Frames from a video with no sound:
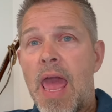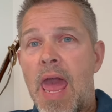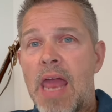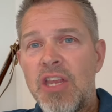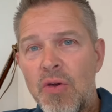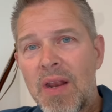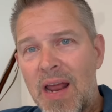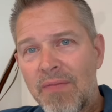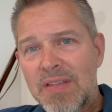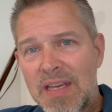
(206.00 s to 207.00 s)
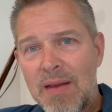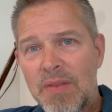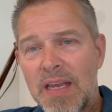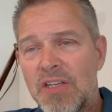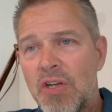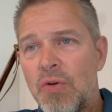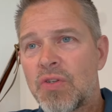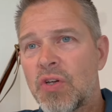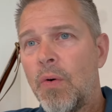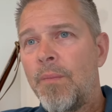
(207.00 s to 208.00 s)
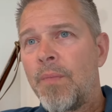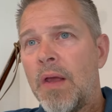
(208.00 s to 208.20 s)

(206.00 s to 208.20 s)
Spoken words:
And you can have the same thing too. So